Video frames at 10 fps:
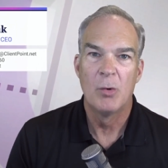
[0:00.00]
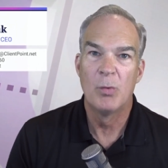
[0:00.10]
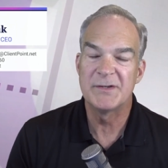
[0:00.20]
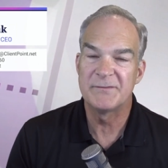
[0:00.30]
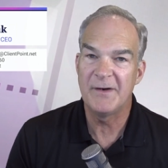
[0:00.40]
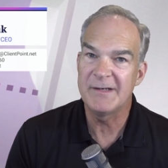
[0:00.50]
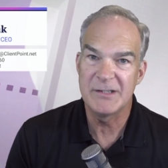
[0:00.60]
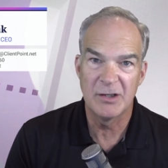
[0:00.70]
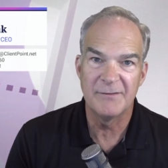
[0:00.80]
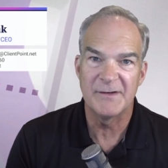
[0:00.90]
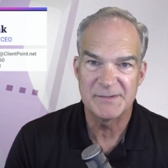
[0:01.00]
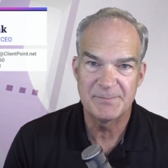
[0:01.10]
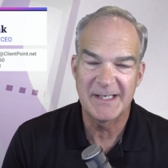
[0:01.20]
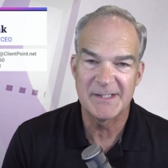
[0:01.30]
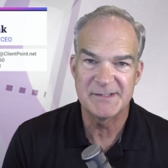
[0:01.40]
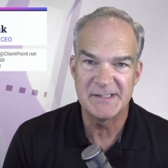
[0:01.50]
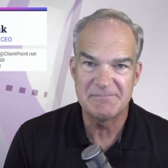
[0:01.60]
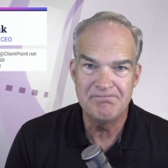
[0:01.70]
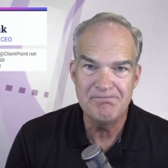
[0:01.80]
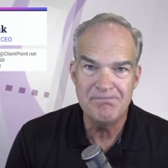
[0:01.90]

was very nervous because these